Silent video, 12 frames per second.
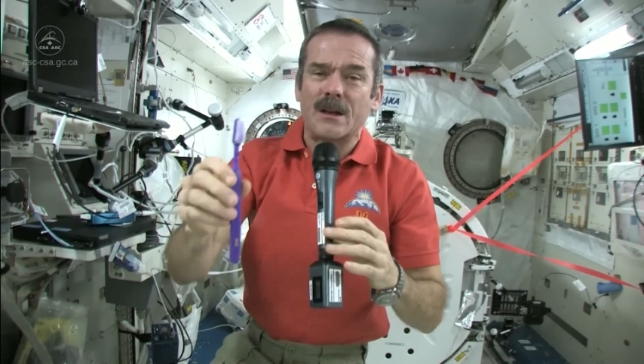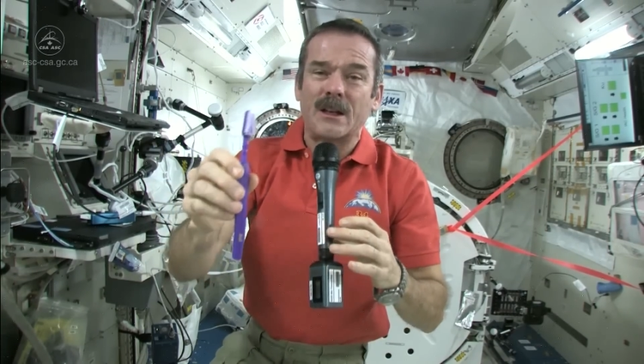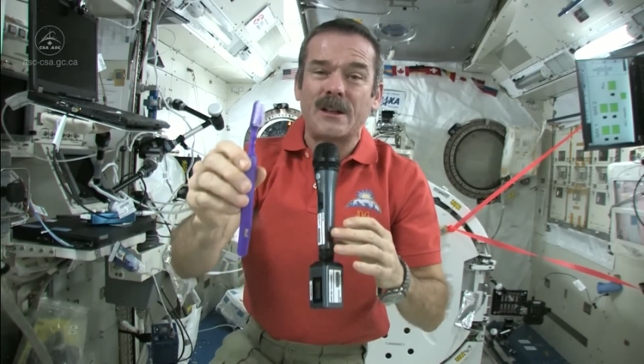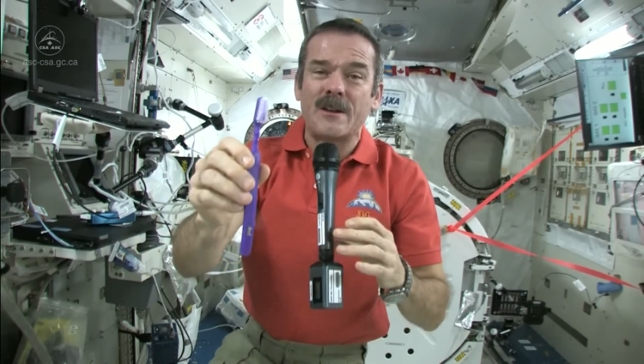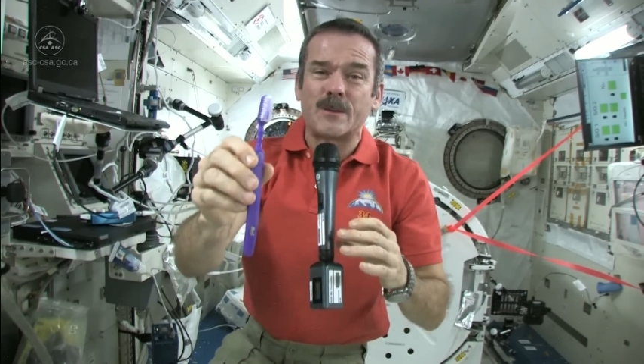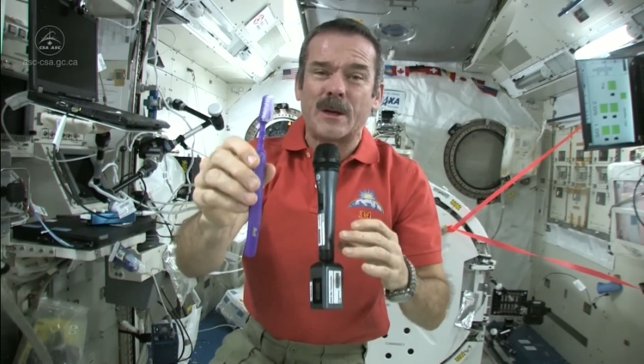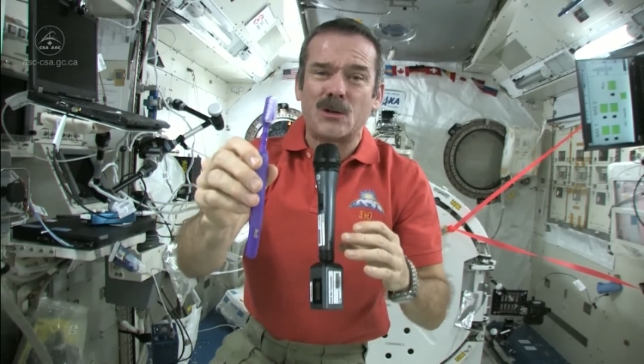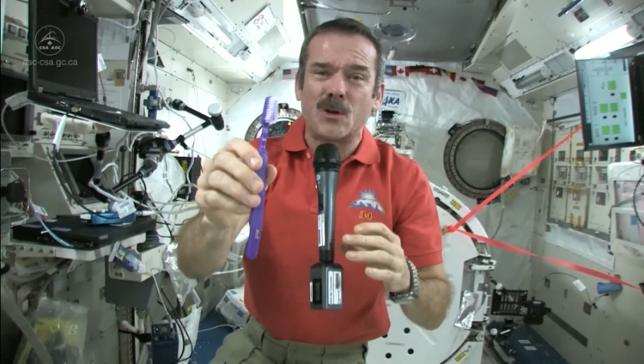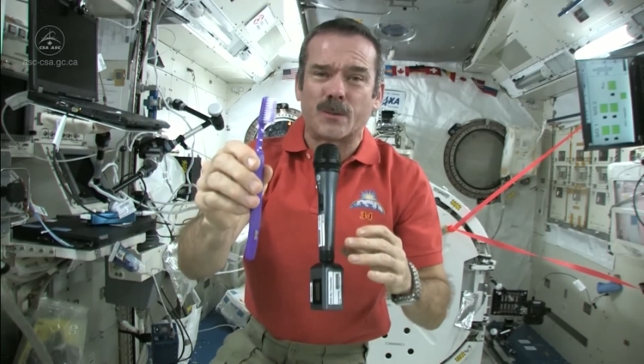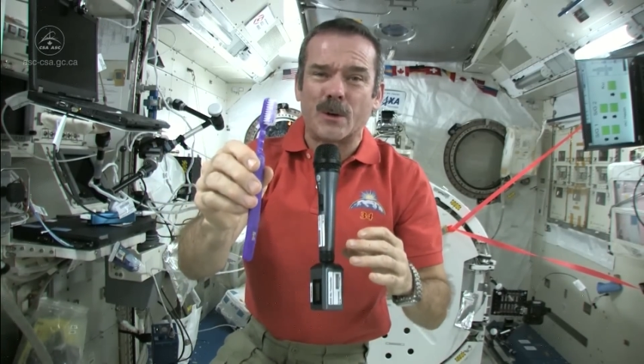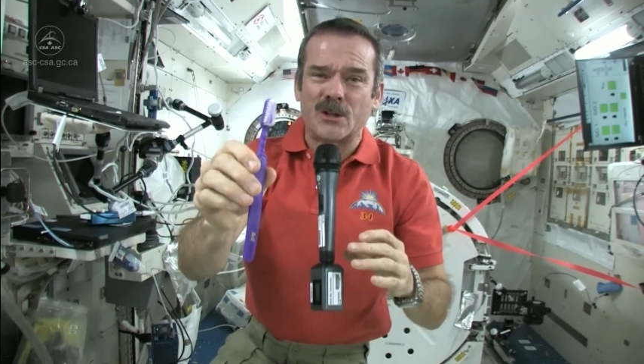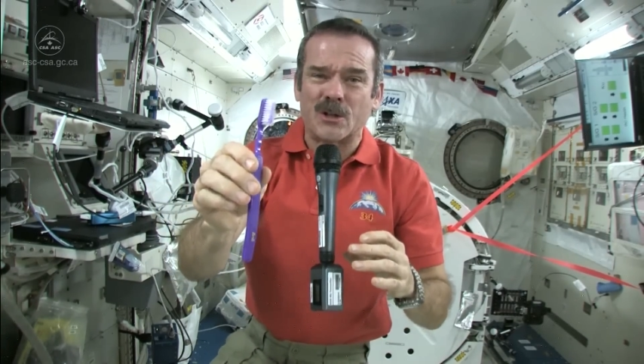It leaves my
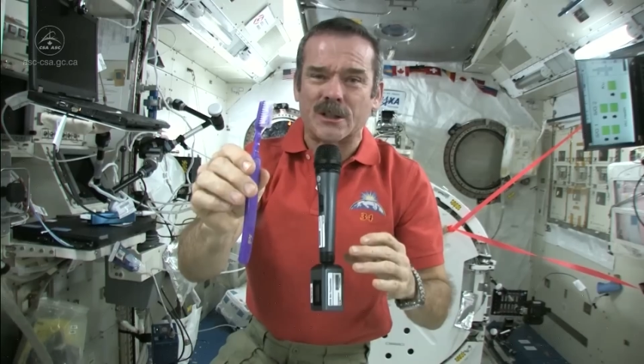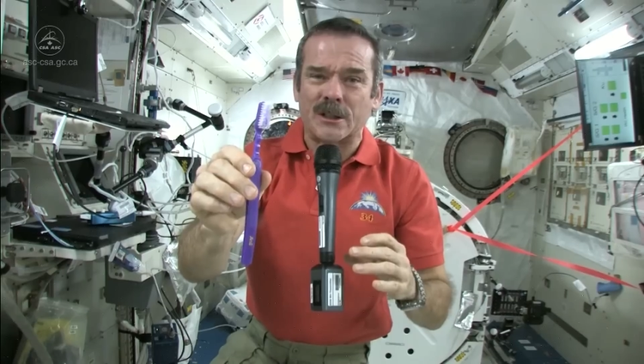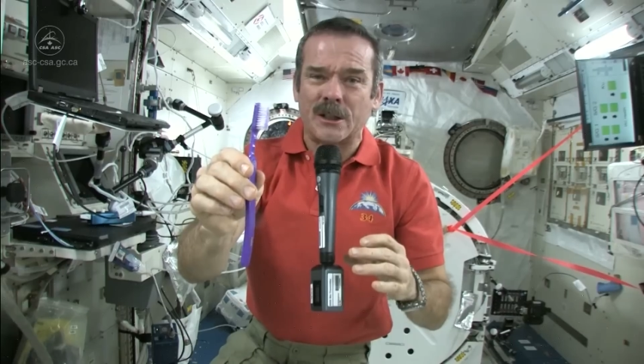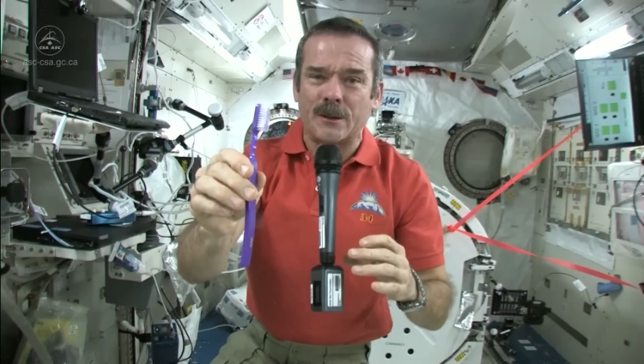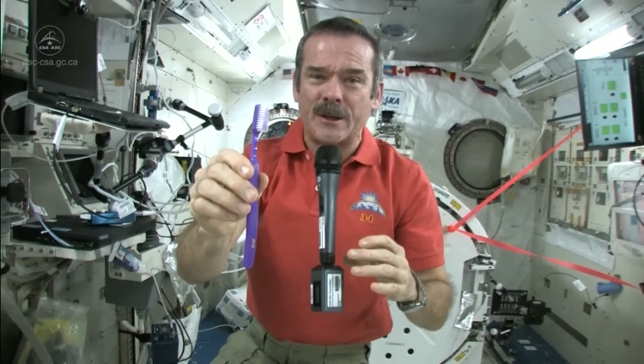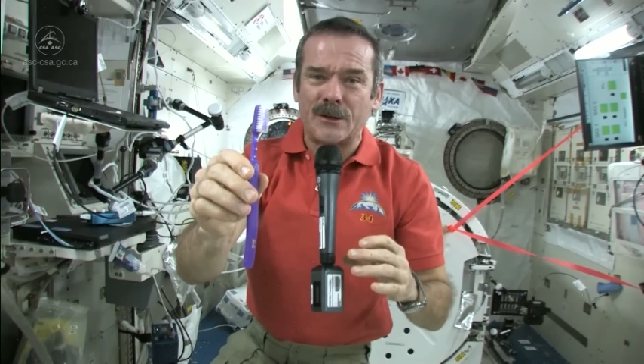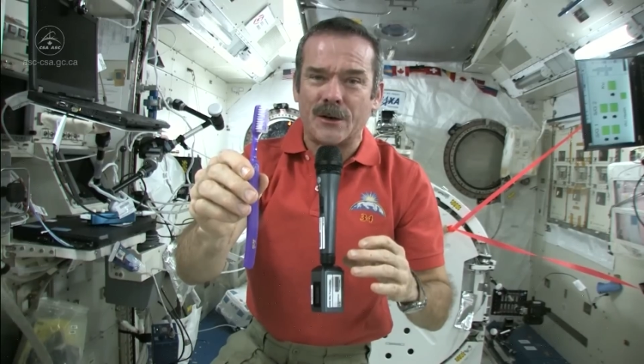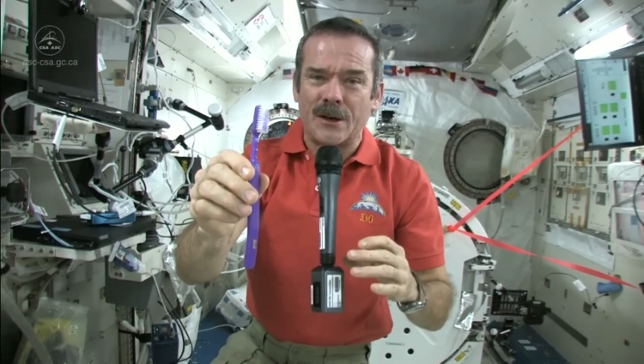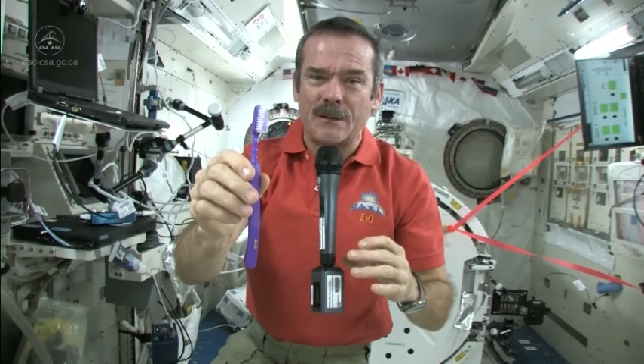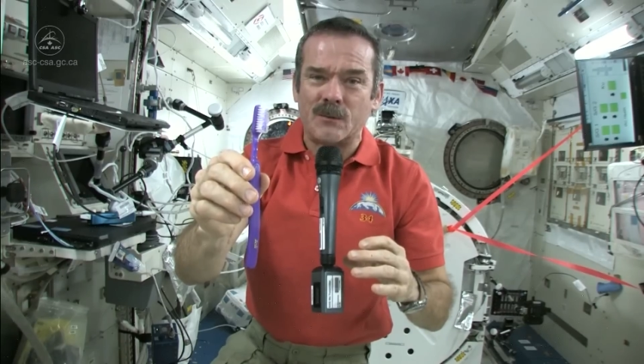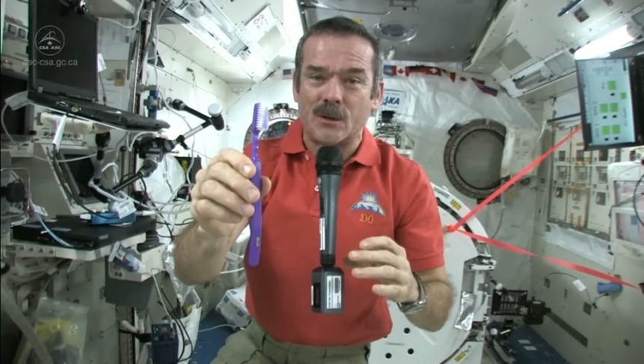toothbrush just a little bit dirty,